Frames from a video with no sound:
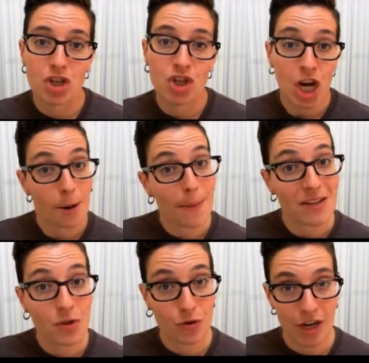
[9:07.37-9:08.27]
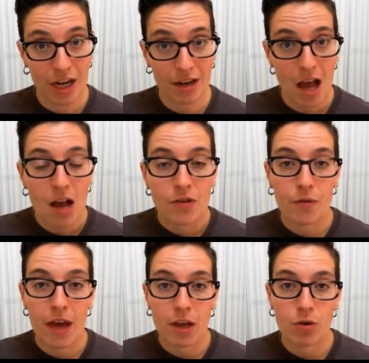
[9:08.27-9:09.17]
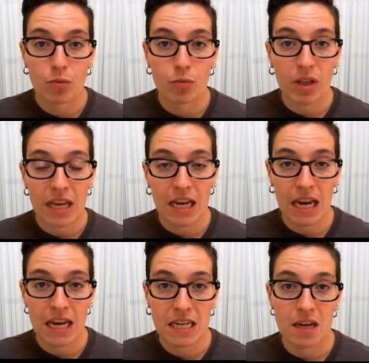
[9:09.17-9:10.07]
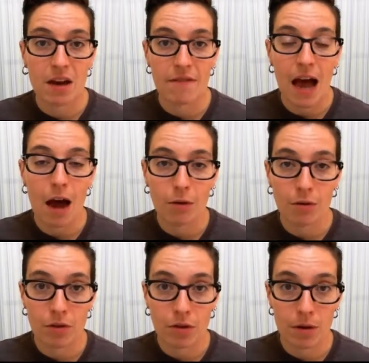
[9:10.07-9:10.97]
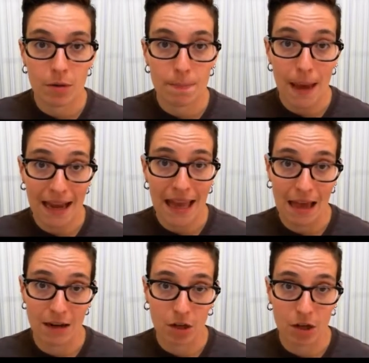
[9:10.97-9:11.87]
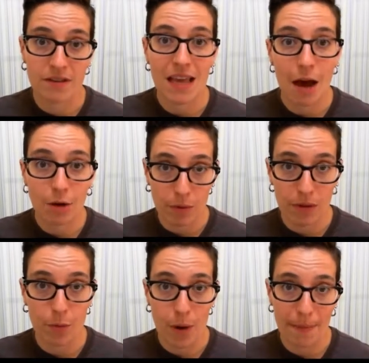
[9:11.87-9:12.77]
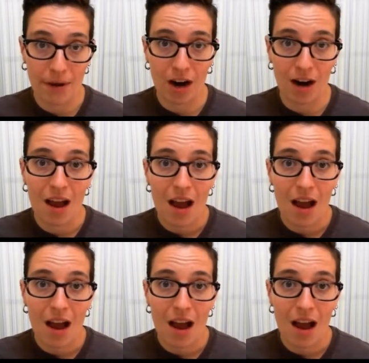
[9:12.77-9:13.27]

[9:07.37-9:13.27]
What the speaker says: share my screen so that you can really get an idea of how the back end looks, how to run the webinar,